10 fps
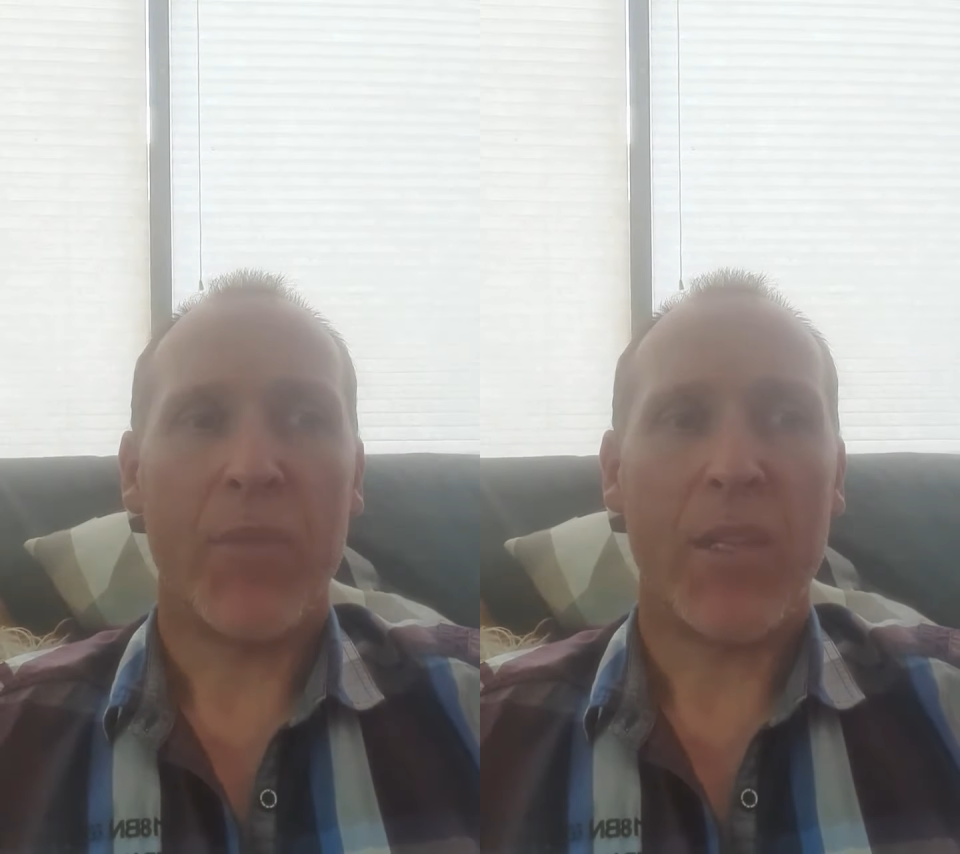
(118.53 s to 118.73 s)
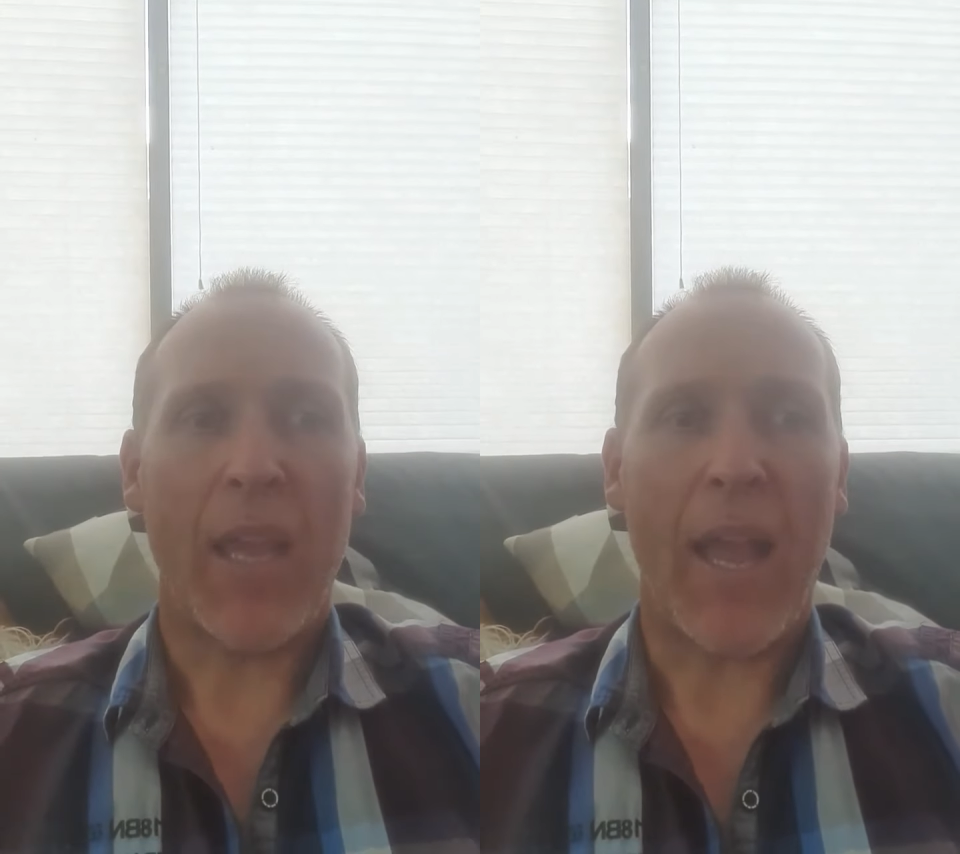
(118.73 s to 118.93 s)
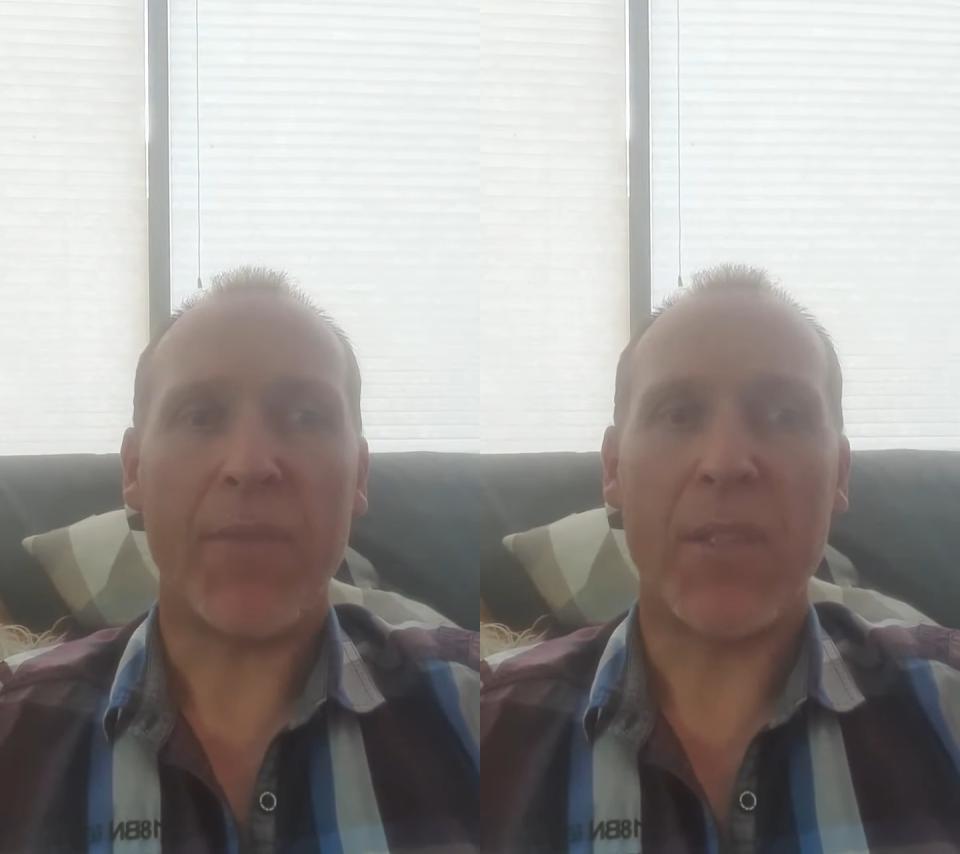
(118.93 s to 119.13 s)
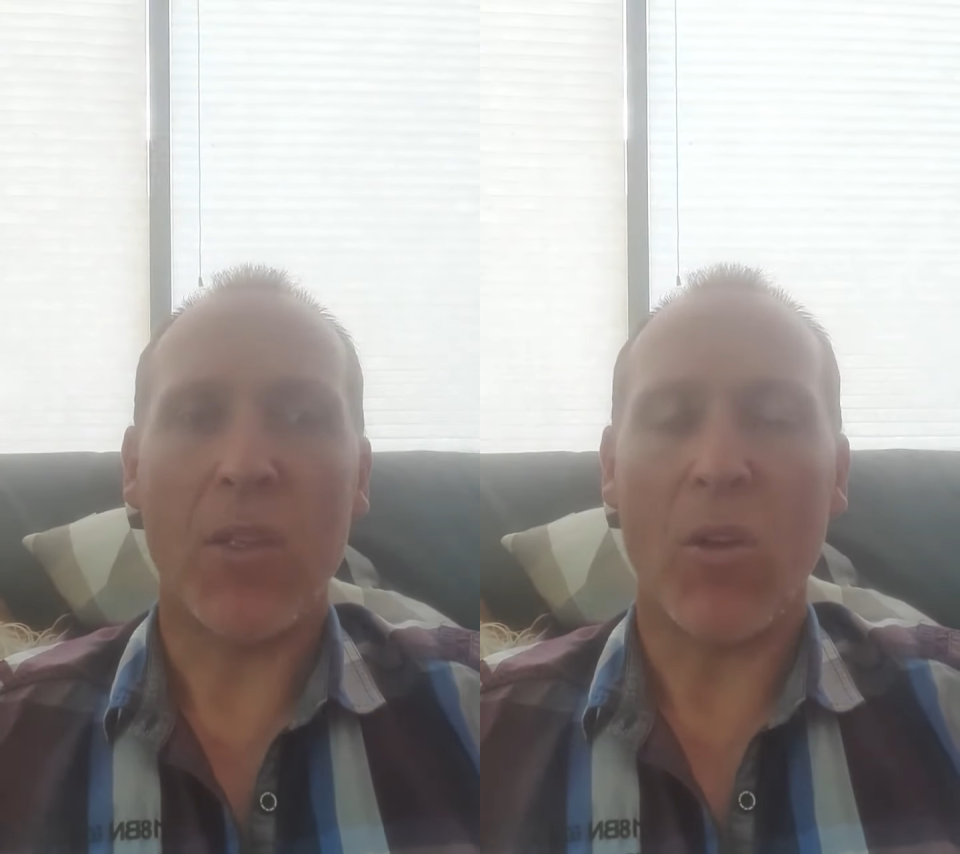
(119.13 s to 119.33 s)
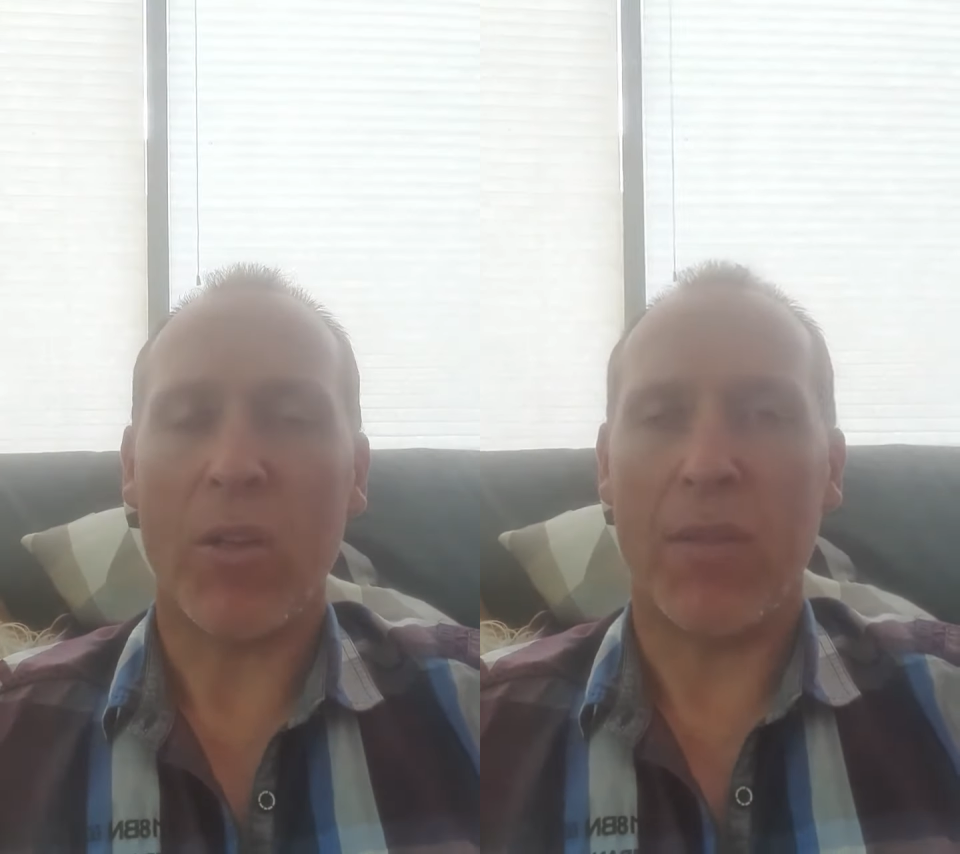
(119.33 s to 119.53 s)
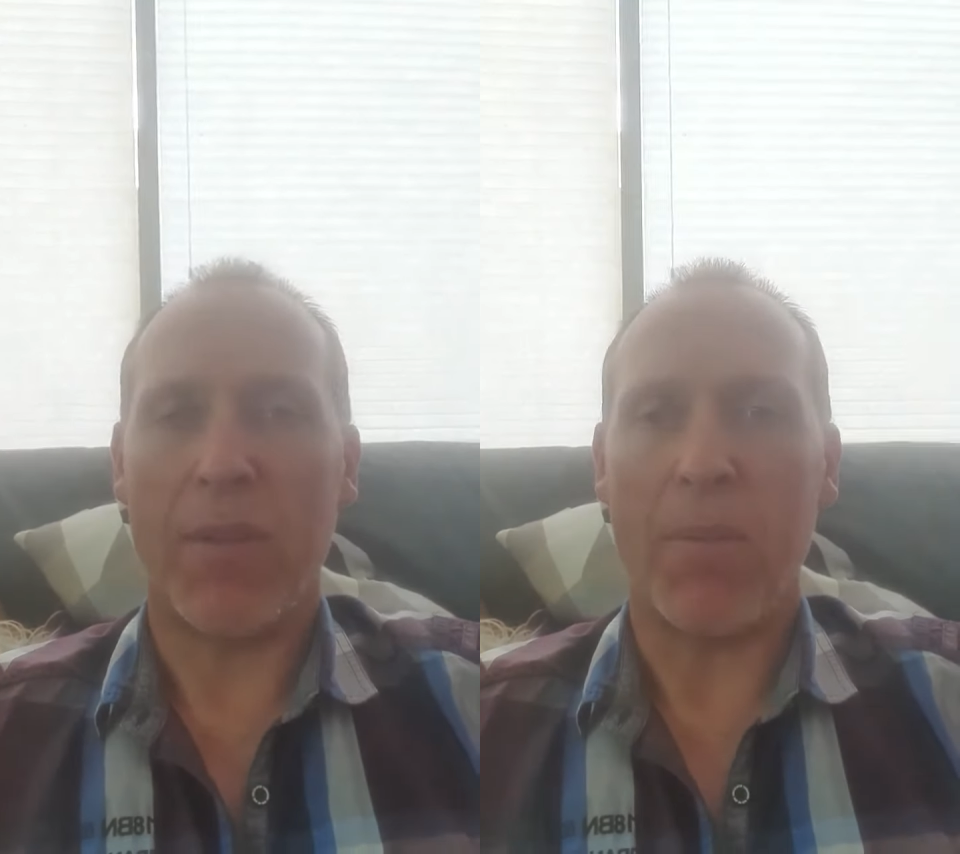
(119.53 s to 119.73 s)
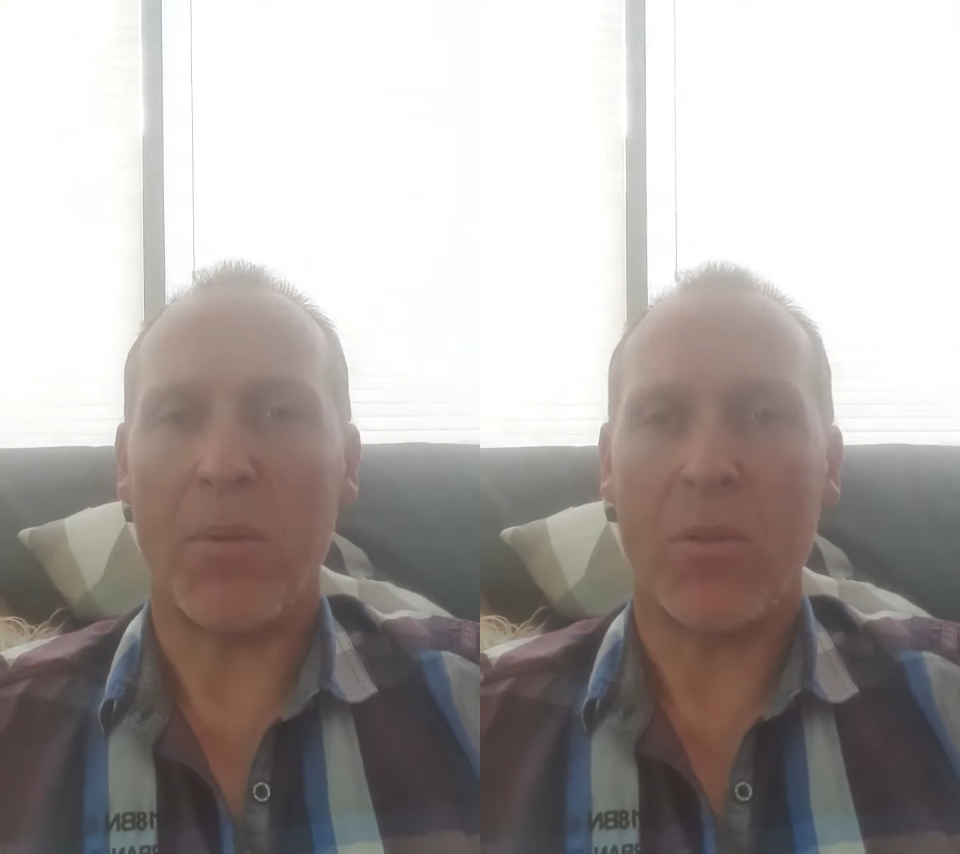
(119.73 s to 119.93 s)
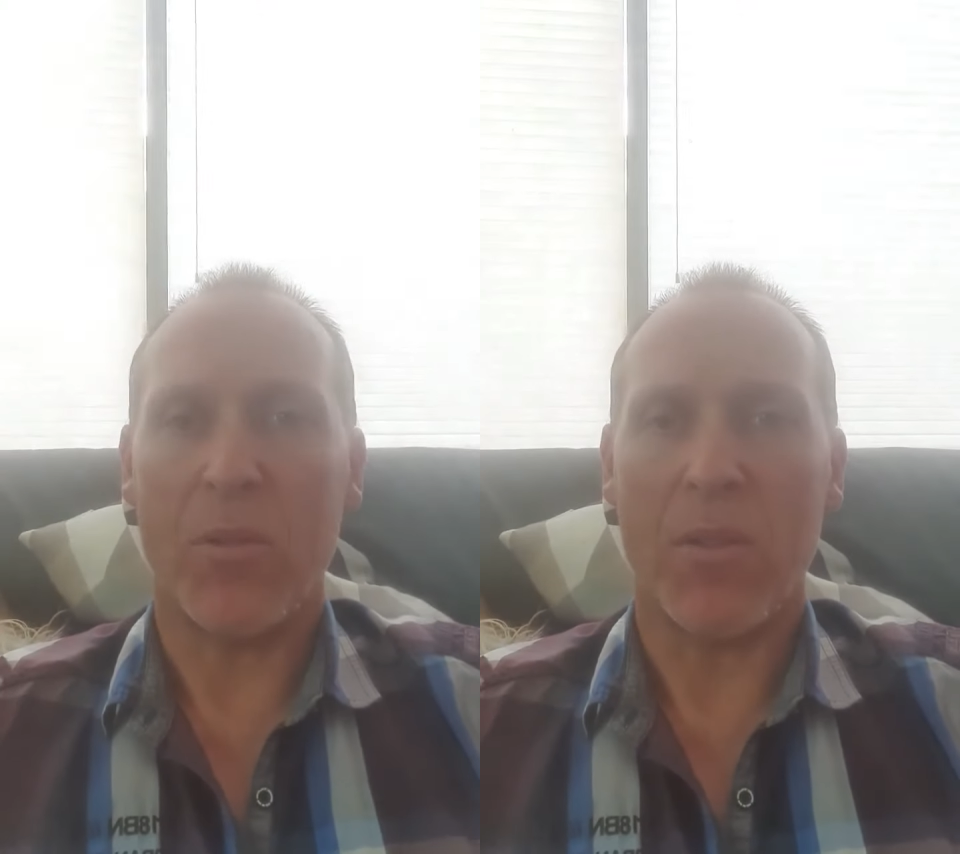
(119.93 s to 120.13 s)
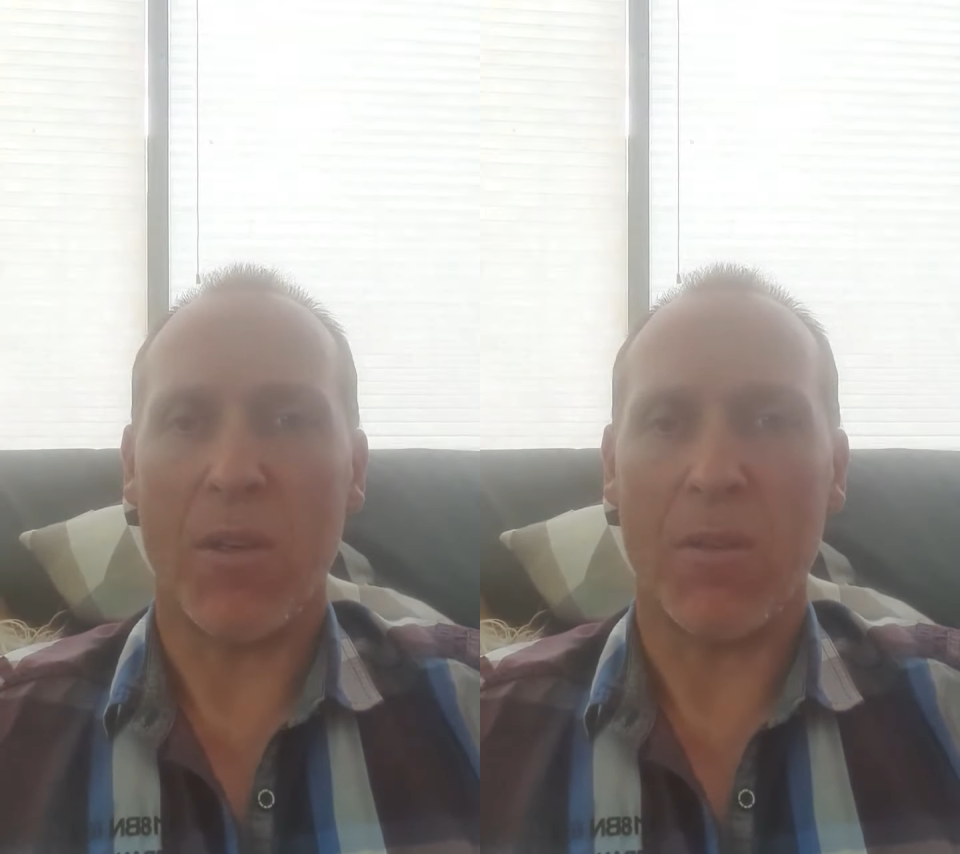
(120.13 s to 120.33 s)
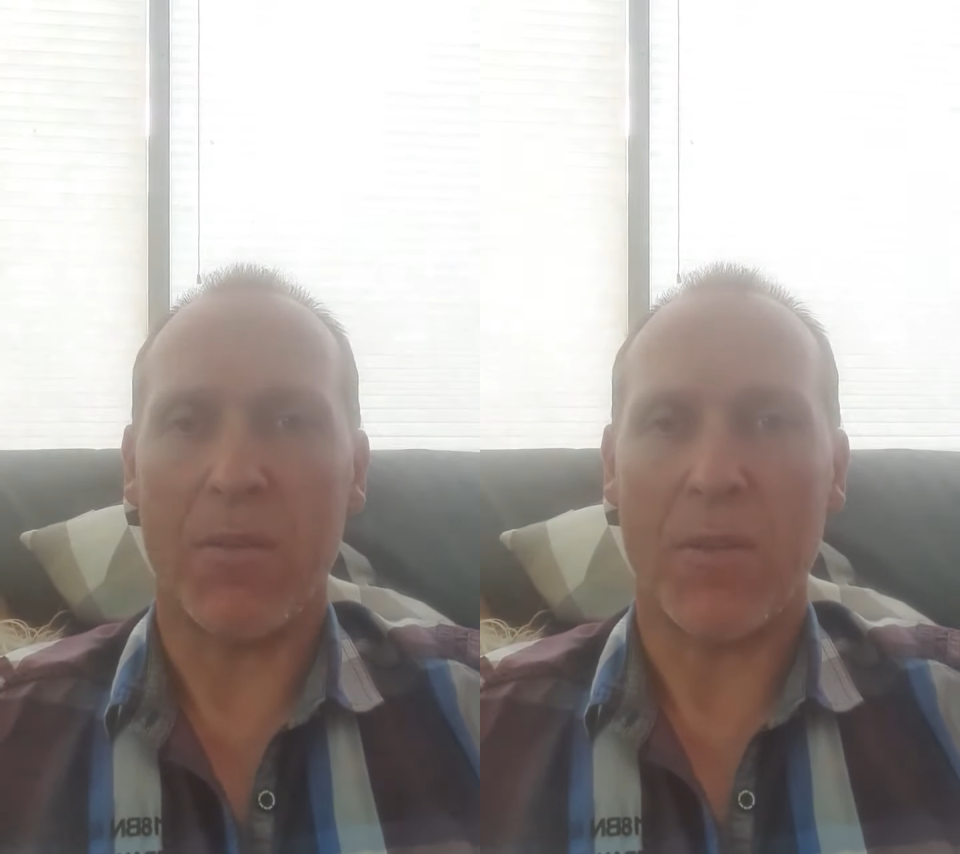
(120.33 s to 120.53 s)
You have to not give up on yourself,